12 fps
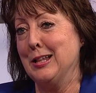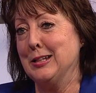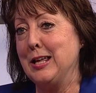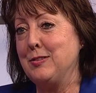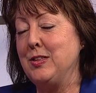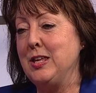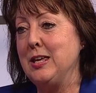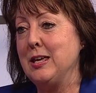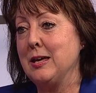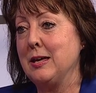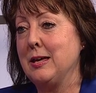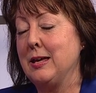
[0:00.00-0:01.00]
like in
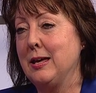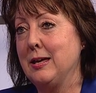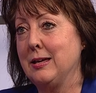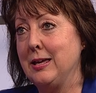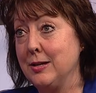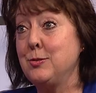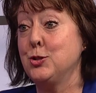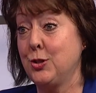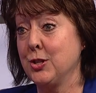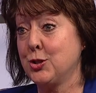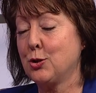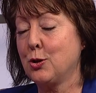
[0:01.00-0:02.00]

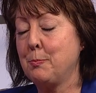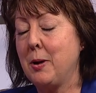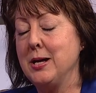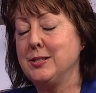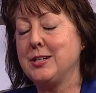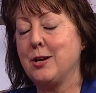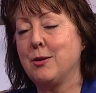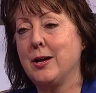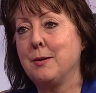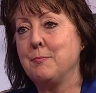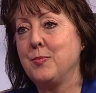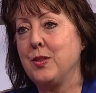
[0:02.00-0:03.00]
the Circle Pines
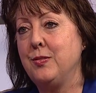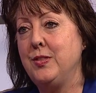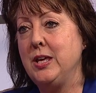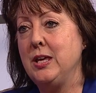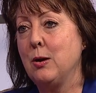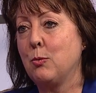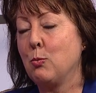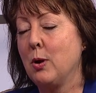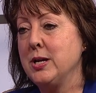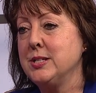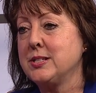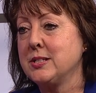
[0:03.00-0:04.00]
area, the
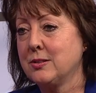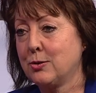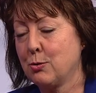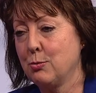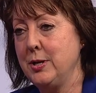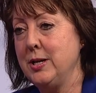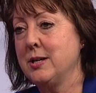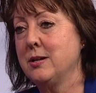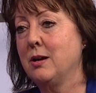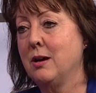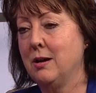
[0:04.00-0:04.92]
Rice Creek